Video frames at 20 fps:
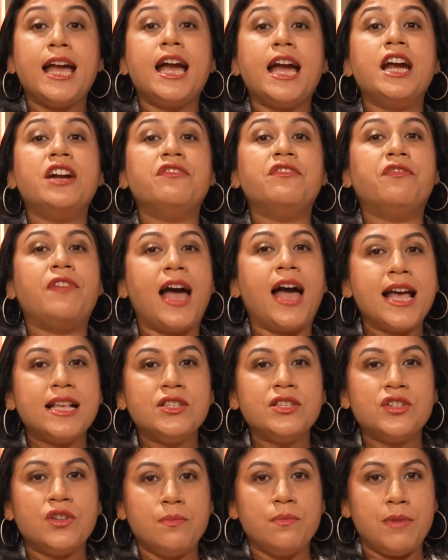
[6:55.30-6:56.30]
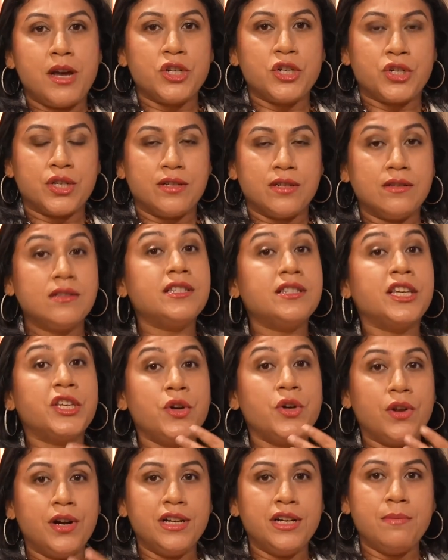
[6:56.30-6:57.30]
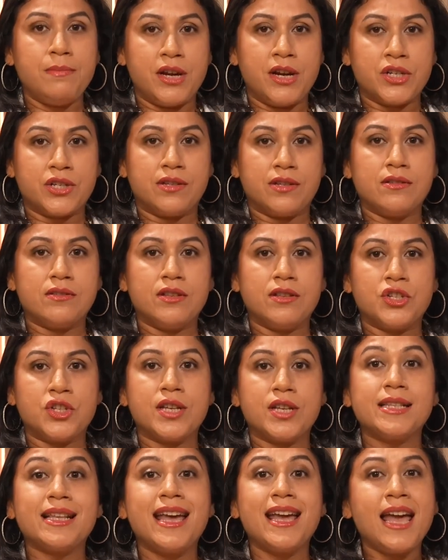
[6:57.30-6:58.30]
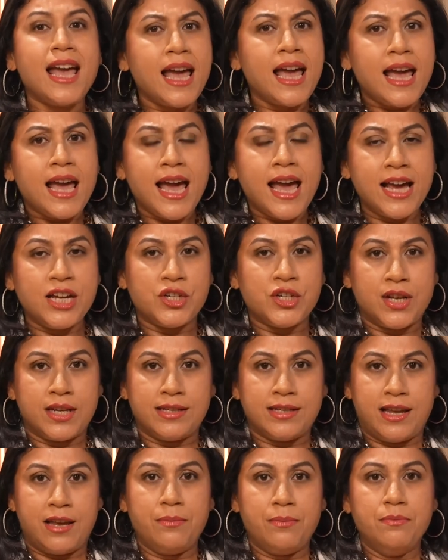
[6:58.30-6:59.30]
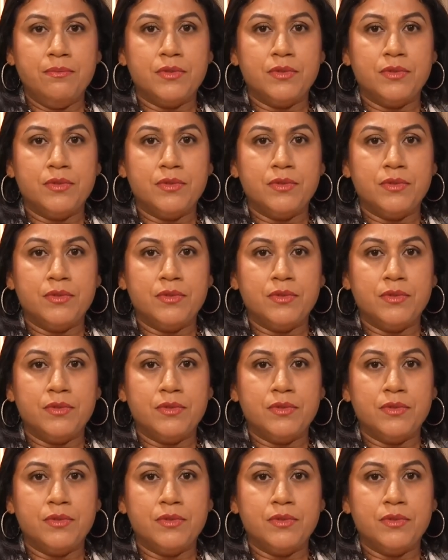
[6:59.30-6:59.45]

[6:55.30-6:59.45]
Advanced measures, security measures such as HSM